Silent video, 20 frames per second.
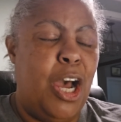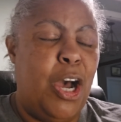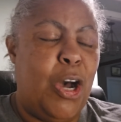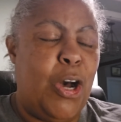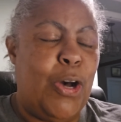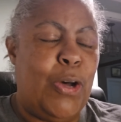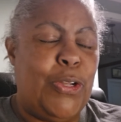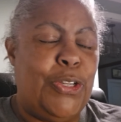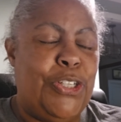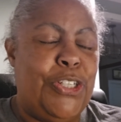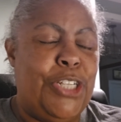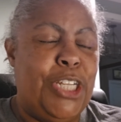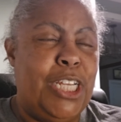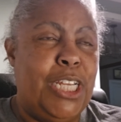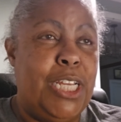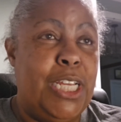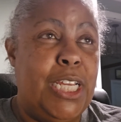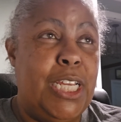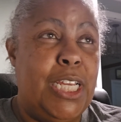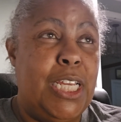Let's
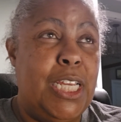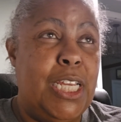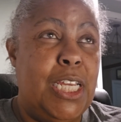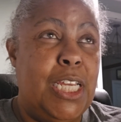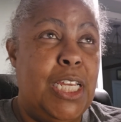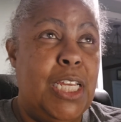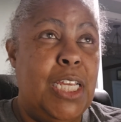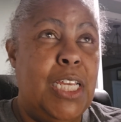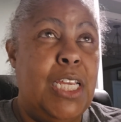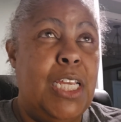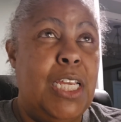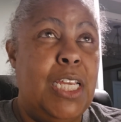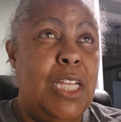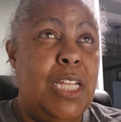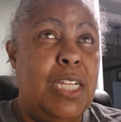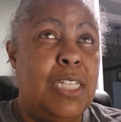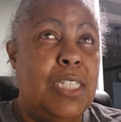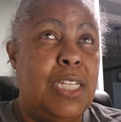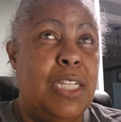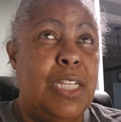see,
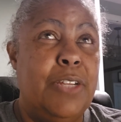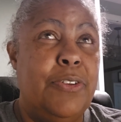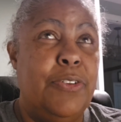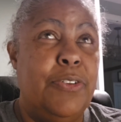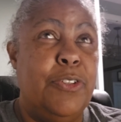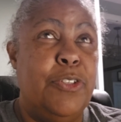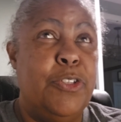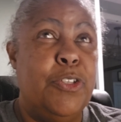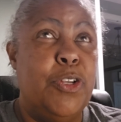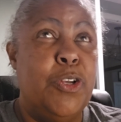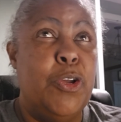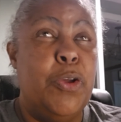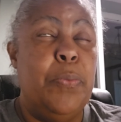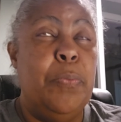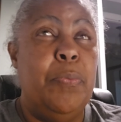there was